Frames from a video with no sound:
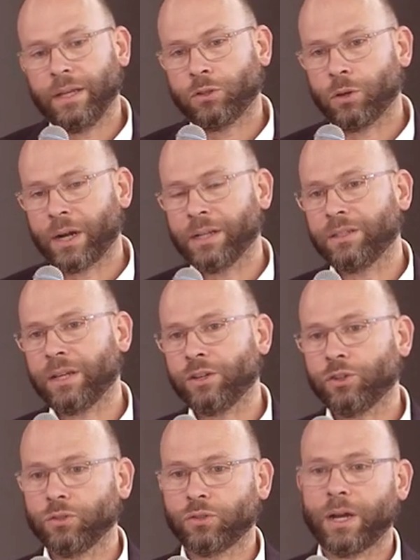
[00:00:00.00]
these
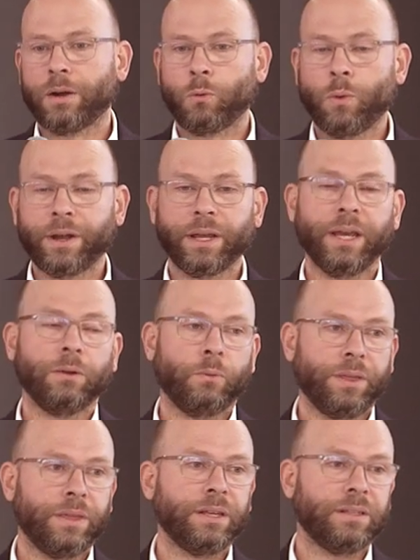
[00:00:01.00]
organizations are working
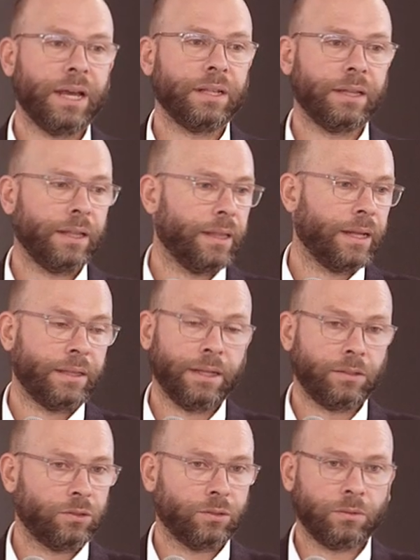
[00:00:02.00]
with this data that
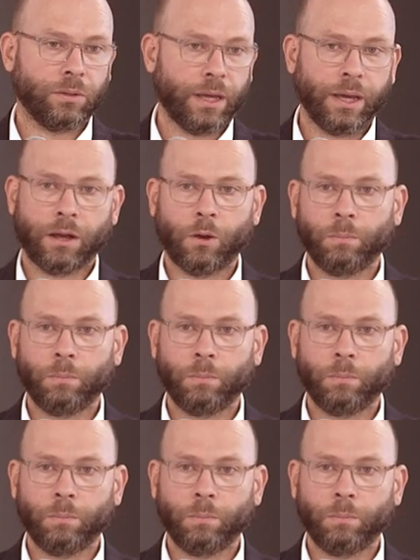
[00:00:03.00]
it's uh,